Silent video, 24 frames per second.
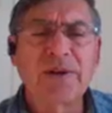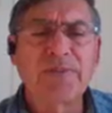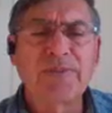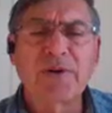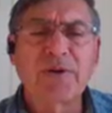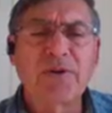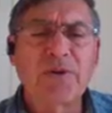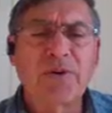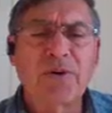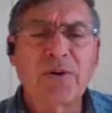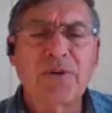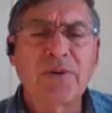
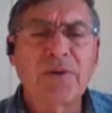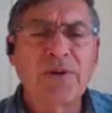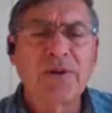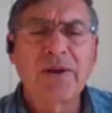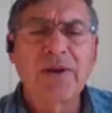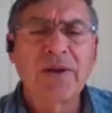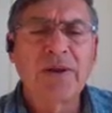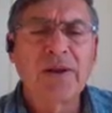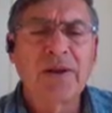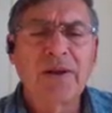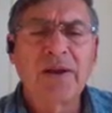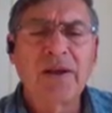typical
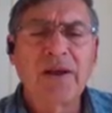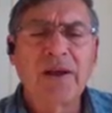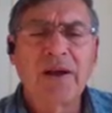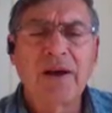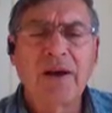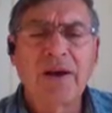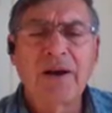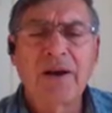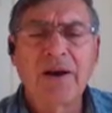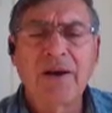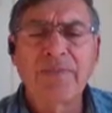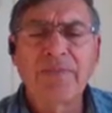
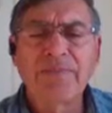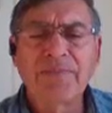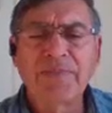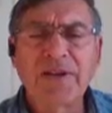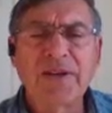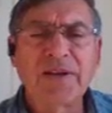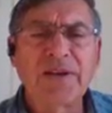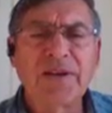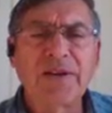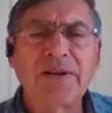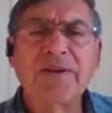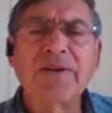
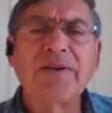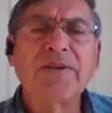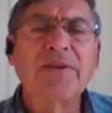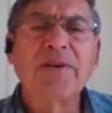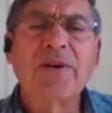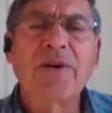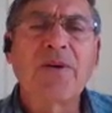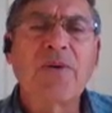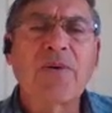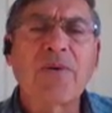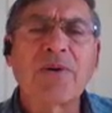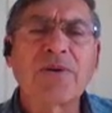kid
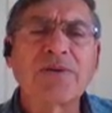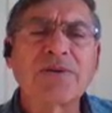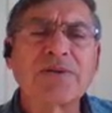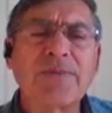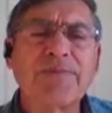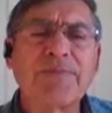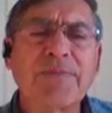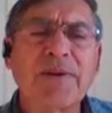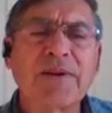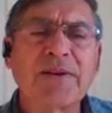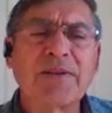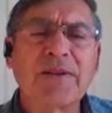or
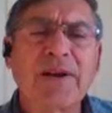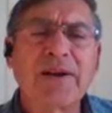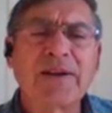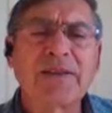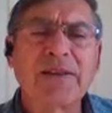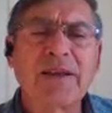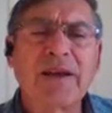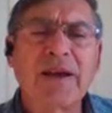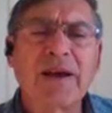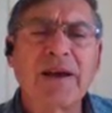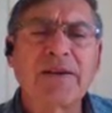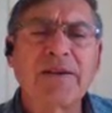something
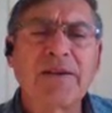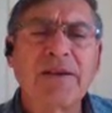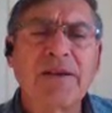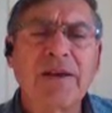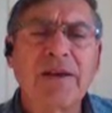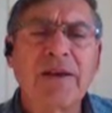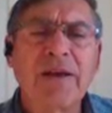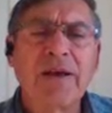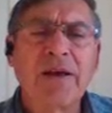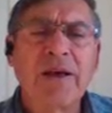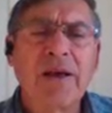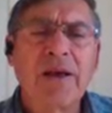like that.
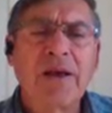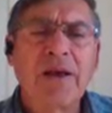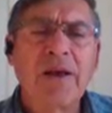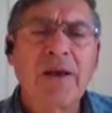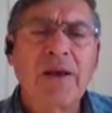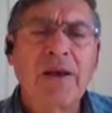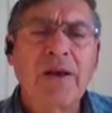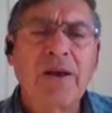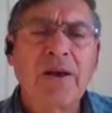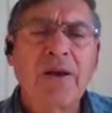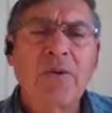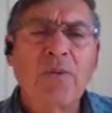
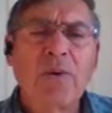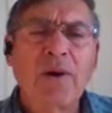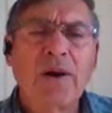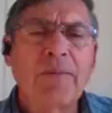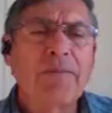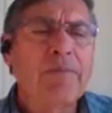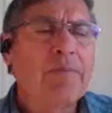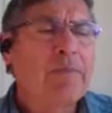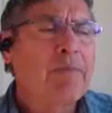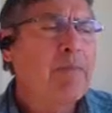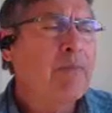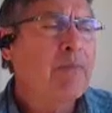
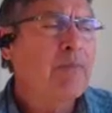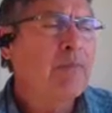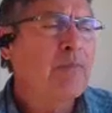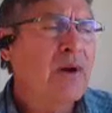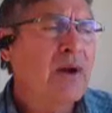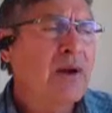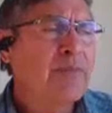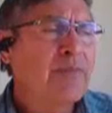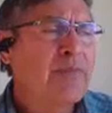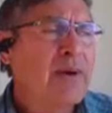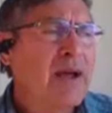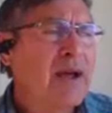Well,
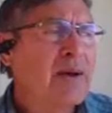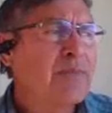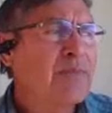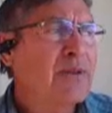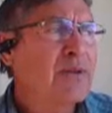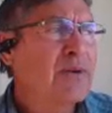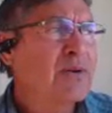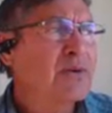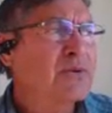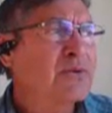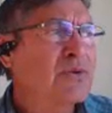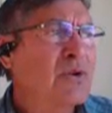I'm
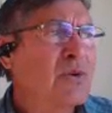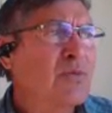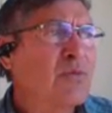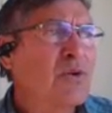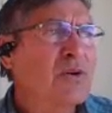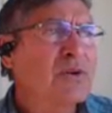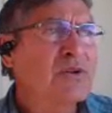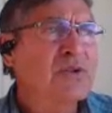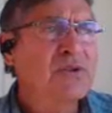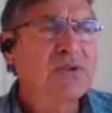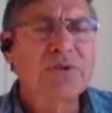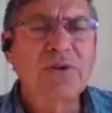happy there's no
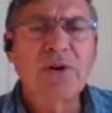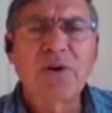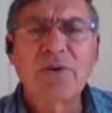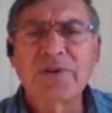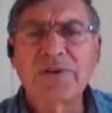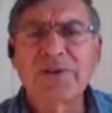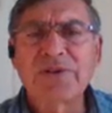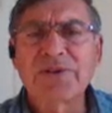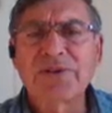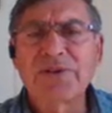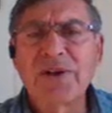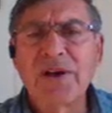more snow
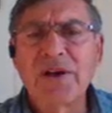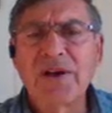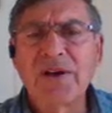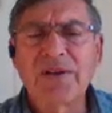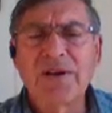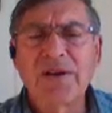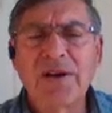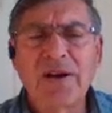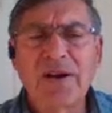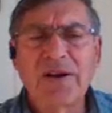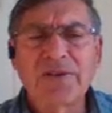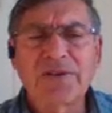
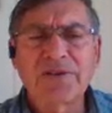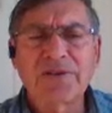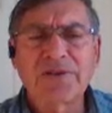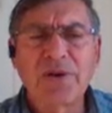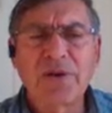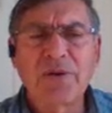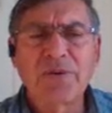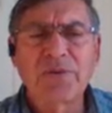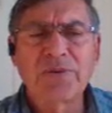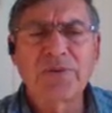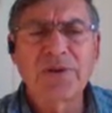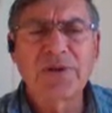
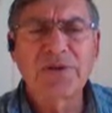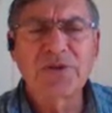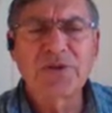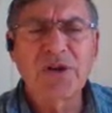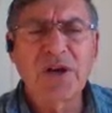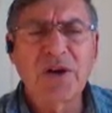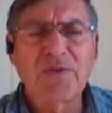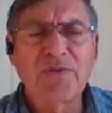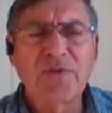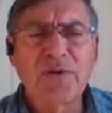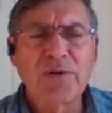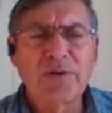to
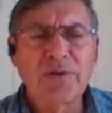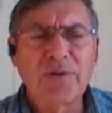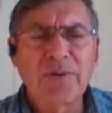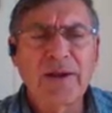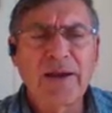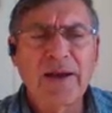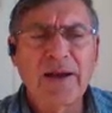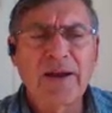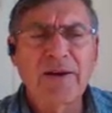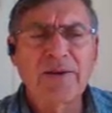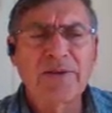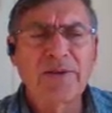shovel
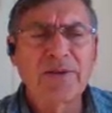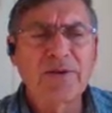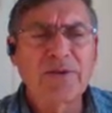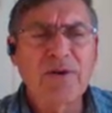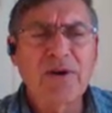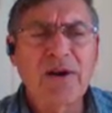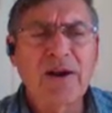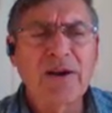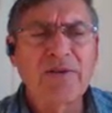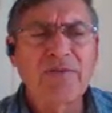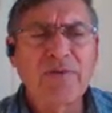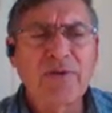out of the
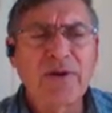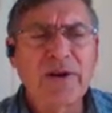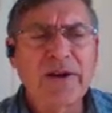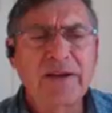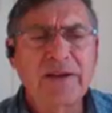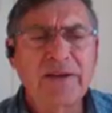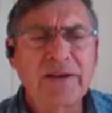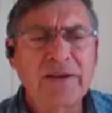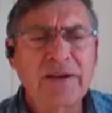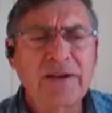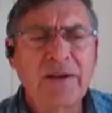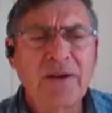
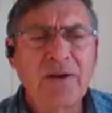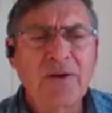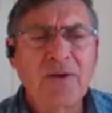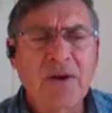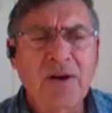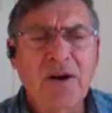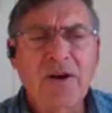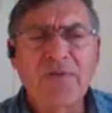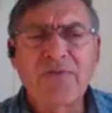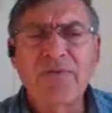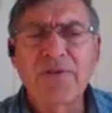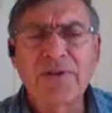driveway,
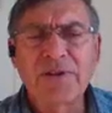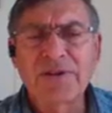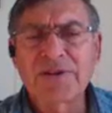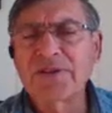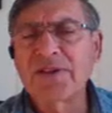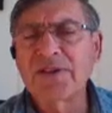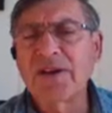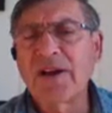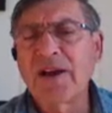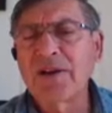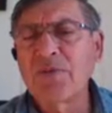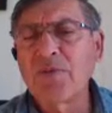off of the
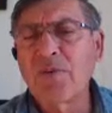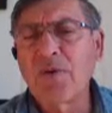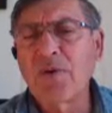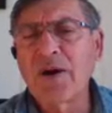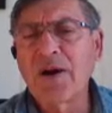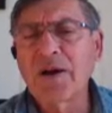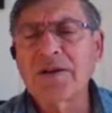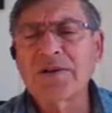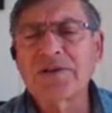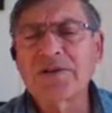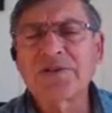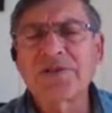
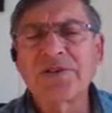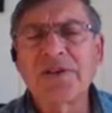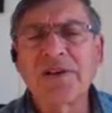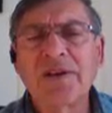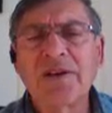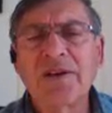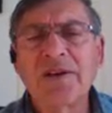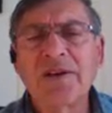sidewalks.